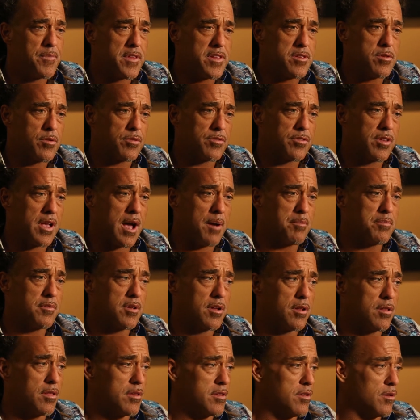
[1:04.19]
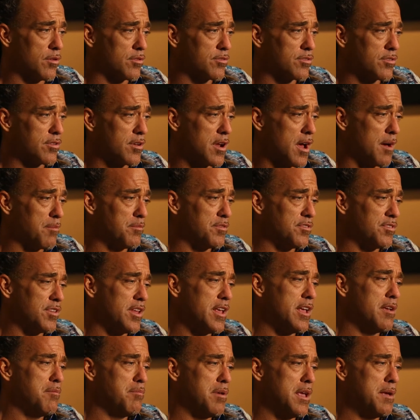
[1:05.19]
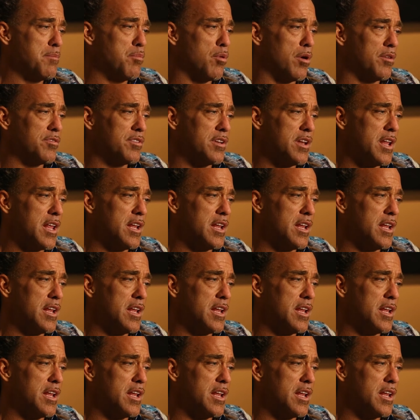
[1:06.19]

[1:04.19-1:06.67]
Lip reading: And you'll stop seeing people as